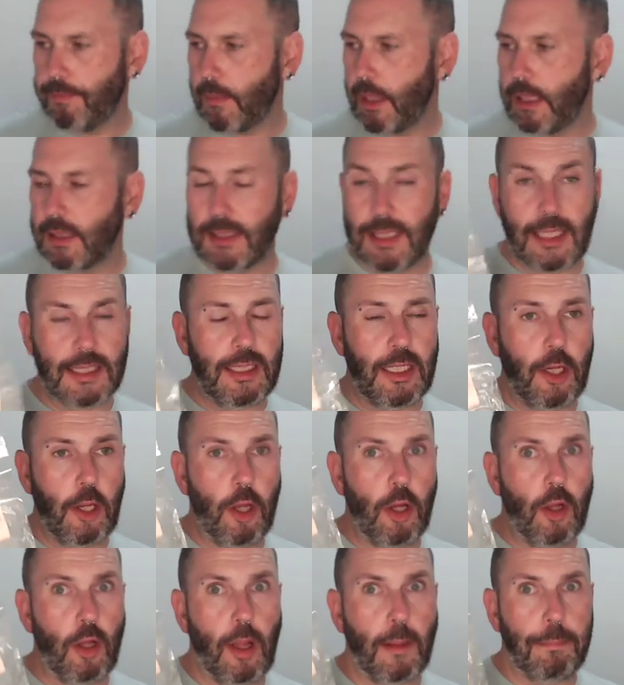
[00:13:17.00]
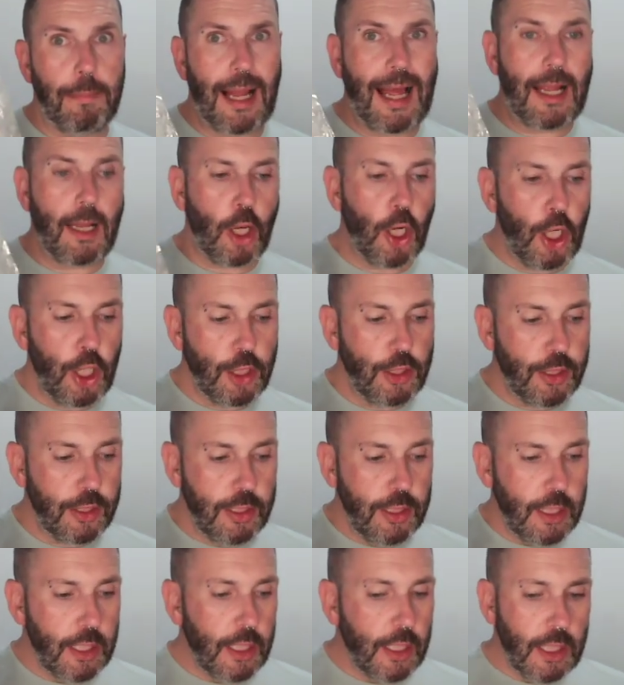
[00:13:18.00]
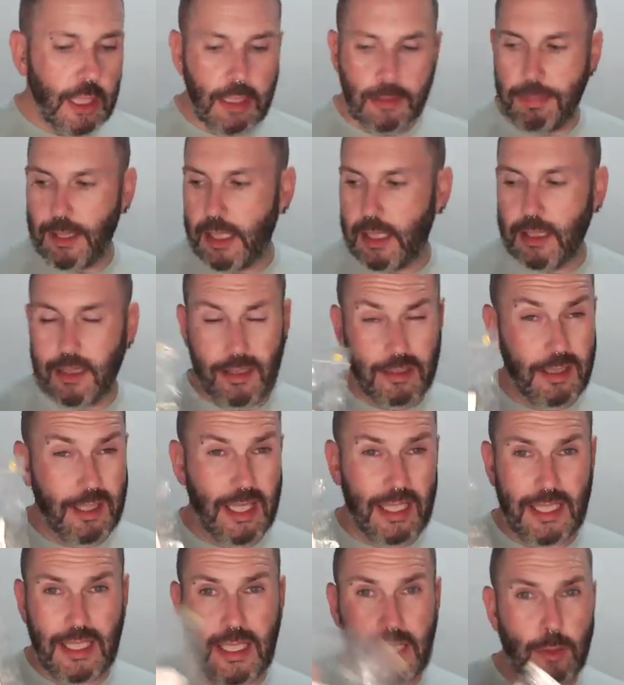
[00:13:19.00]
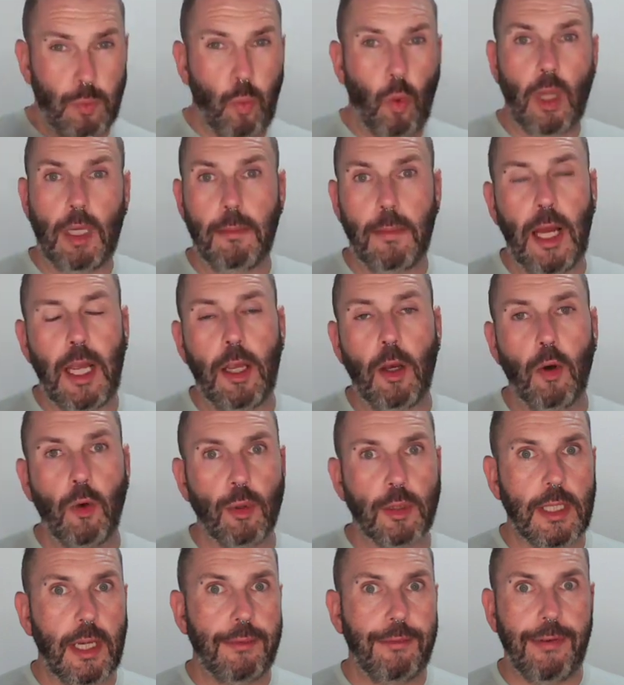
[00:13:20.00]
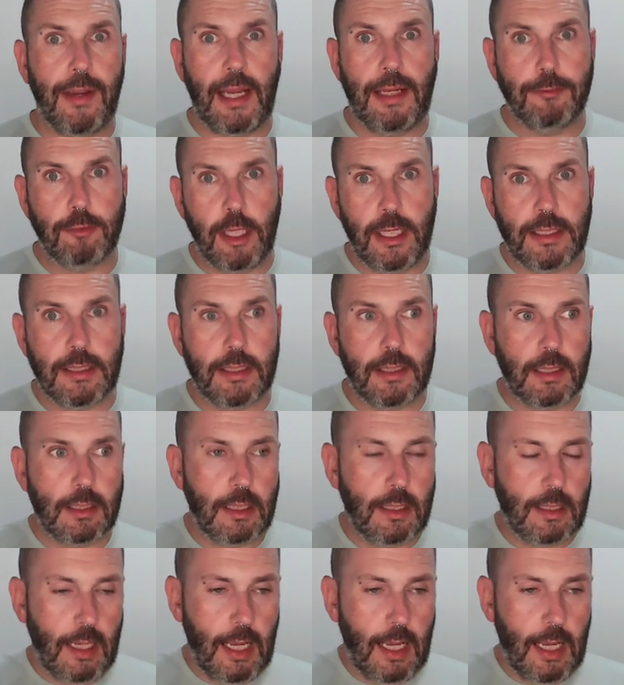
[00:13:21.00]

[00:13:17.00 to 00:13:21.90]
Sassy Girl Black Hood because this is one of my all-time favourites.